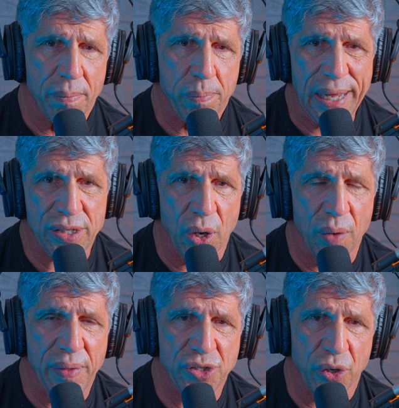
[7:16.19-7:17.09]

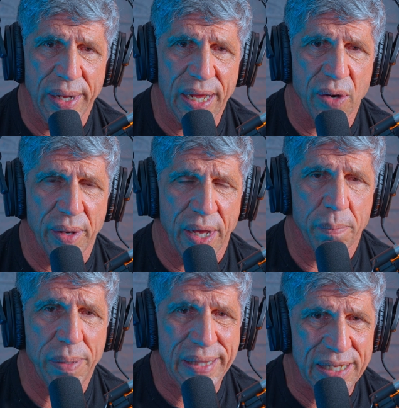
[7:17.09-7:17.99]
plateau that you're entering in,
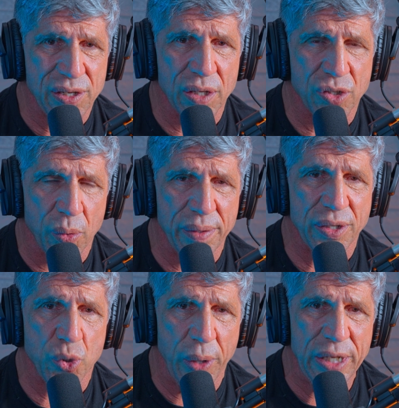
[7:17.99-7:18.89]
but that's also where
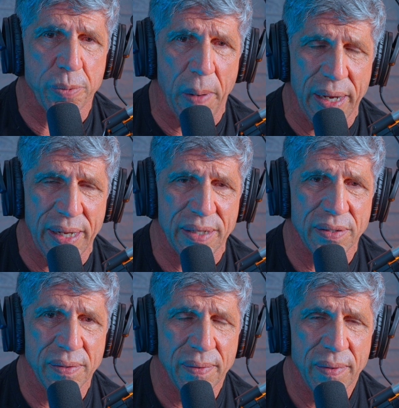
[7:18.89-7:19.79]
the sweet spot
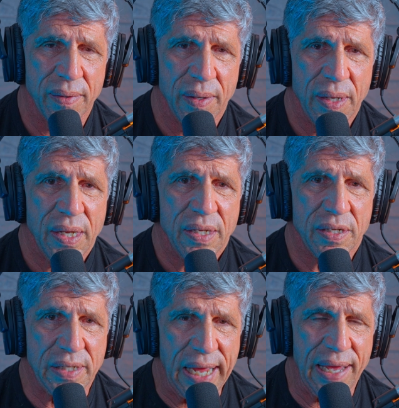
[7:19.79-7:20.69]
is.
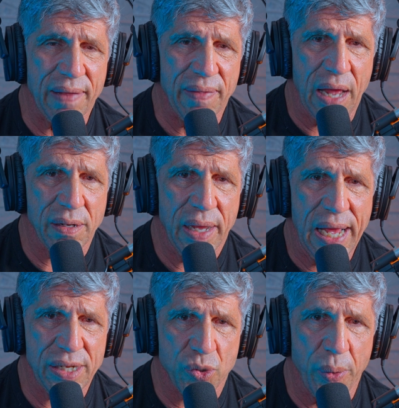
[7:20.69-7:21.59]
Stay in that
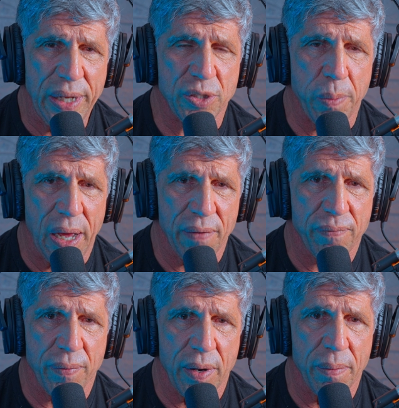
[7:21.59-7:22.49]
sweet spot
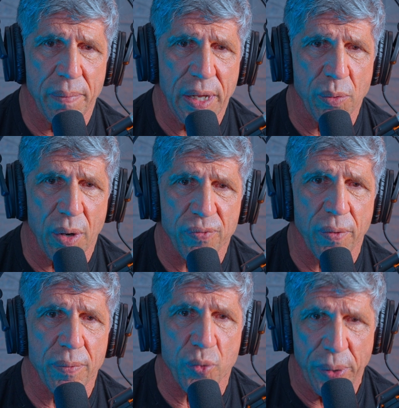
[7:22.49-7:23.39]
from anywhere
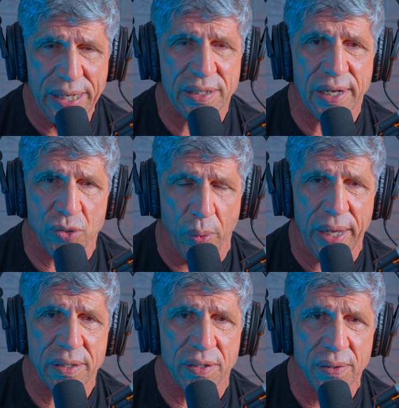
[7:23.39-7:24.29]
from 3 to 6
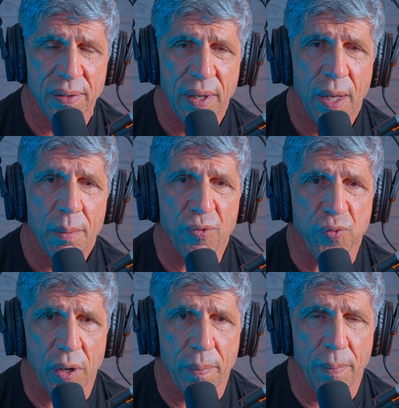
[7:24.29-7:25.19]
weeks
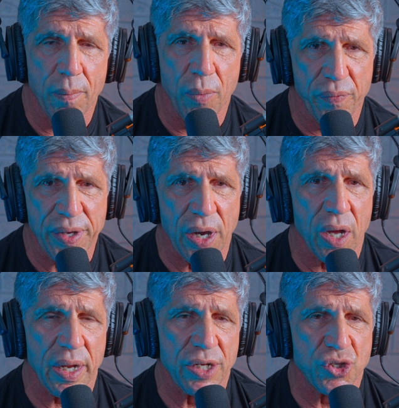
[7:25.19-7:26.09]
before moving
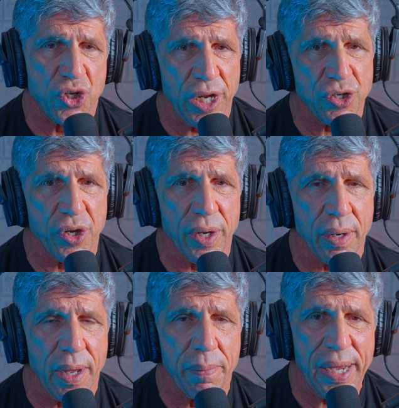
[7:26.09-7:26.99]
on and
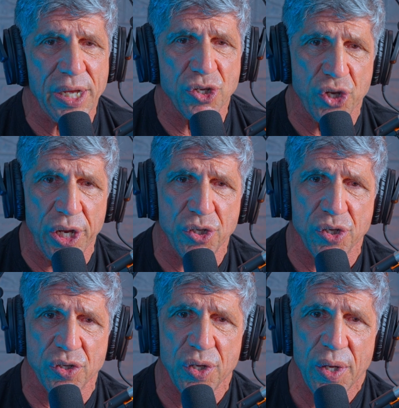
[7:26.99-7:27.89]
changing and making
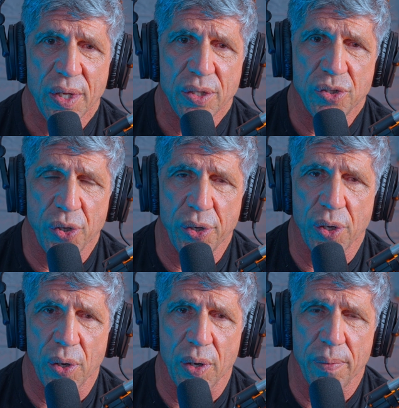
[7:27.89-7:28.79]
changes to
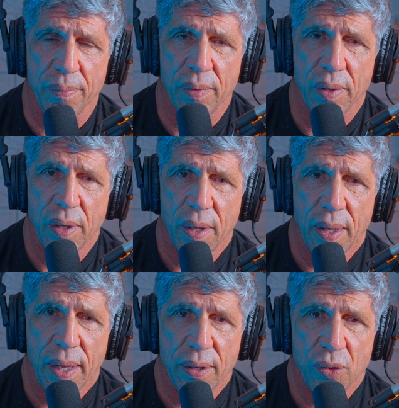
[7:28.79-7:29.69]
your
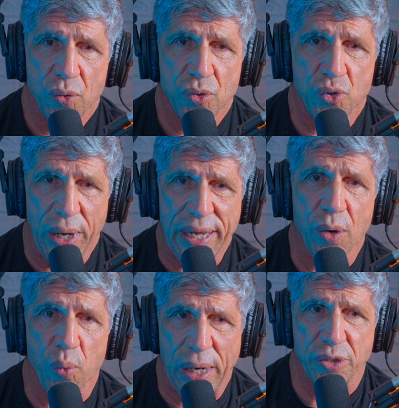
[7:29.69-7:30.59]

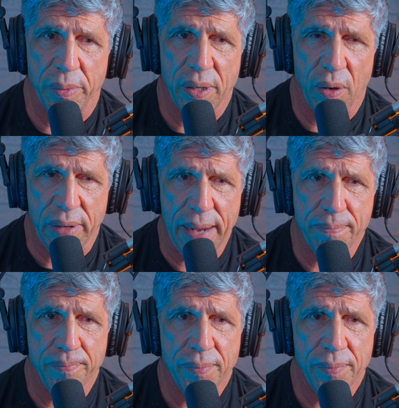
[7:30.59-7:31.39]
training regimen. Okay?